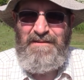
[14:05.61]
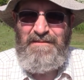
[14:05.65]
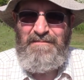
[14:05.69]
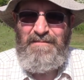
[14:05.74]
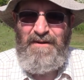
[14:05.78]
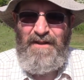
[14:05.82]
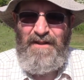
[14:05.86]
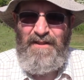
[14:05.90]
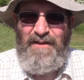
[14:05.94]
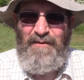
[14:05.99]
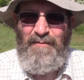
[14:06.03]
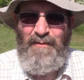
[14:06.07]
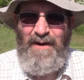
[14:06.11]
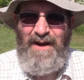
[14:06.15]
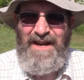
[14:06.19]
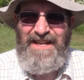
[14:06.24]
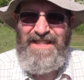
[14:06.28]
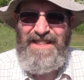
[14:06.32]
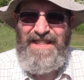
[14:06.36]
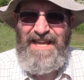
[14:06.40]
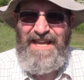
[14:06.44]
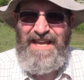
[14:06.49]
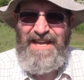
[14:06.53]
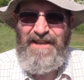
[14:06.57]
but the way
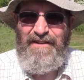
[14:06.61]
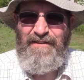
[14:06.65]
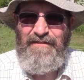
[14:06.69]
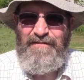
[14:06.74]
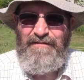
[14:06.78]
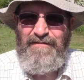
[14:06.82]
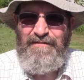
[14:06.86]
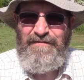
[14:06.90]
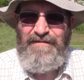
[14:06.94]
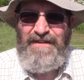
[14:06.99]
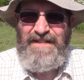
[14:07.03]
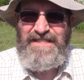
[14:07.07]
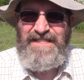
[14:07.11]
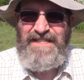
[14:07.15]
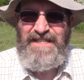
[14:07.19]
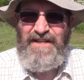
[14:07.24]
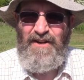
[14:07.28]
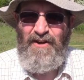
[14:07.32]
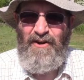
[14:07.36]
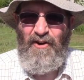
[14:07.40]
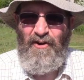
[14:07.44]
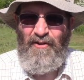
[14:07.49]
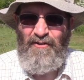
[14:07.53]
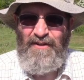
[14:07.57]
they're
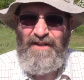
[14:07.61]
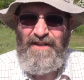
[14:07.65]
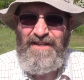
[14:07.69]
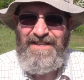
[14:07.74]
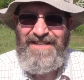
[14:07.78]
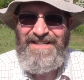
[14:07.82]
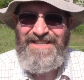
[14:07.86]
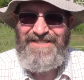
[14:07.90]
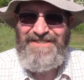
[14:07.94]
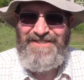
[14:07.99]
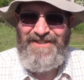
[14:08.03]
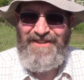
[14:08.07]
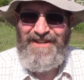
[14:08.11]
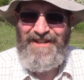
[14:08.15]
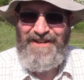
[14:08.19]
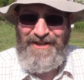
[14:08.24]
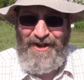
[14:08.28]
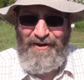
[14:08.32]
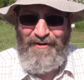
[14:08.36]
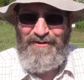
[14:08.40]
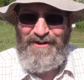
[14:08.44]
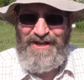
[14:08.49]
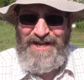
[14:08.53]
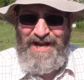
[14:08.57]
fitted on so they
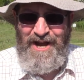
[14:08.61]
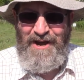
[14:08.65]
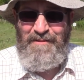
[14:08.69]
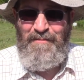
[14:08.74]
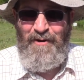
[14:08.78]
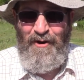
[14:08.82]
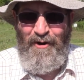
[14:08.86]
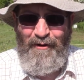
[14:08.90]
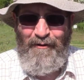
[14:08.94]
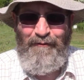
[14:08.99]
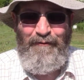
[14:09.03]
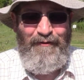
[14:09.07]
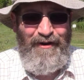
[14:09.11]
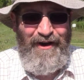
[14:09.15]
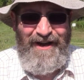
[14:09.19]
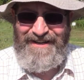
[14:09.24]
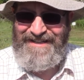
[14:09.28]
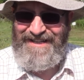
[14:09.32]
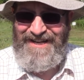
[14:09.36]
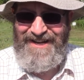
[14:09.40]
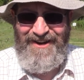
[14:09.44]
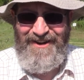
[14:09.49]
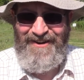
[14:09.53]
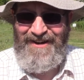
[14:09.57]
don't come off,
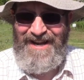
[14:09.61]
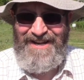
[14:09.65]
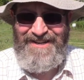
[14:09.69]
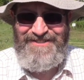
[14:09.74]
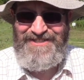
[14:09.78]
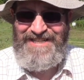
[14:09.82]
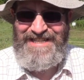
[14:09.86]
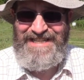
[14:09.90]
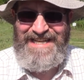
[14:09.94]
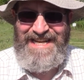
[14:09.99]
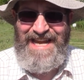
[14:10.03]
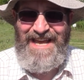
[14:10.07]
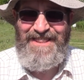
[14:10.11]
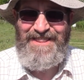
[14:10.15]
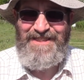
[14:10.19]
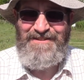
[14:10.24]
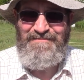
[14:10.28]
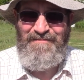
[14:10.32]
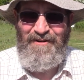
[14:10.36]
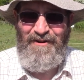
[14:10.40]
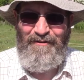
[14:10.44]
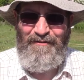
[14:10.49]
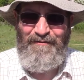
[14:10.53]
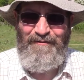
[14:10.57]
I can't actually get
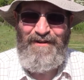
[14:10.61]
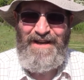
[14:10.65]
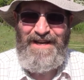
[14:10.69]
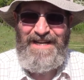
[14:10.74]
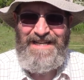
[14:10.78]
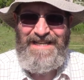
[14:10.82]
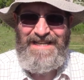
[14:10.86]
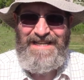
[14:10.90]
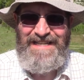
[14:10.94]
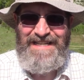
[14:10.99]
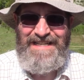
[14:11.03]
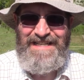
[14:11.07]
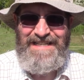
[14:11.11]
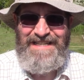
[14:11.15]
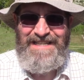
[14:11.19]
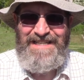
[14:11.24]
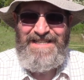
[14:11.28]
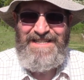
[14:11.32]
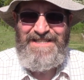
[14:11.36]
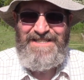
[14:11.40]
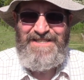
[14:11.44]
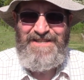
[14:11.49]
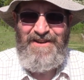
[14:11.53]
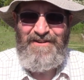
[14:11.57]
them off.
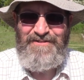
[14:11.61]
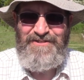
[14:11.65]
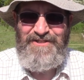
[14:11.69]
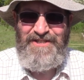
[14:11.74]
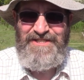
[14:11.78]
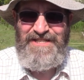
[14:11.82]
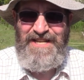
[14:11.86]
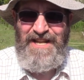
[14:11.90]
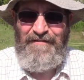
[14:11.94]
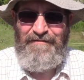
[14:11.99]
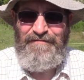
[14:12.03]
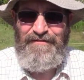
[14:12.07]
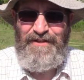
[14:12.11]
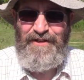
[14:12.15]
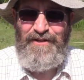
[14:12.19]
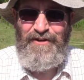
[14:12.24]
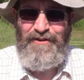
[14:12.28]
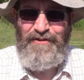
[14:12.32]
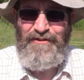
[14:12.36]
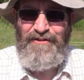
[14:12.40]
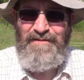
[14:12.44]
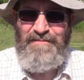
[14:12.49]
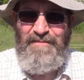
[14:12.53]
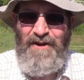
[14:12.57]
So I just have to
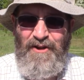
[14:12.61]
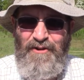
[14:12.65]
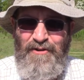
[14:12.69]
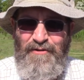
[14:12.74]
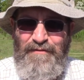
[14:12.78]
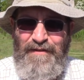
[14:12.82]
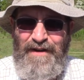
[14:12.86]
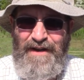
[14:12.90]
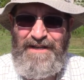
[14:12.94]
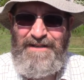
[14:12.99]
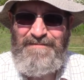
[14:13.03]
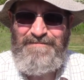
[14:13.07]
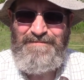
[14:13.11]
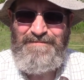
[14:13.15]
hook them over.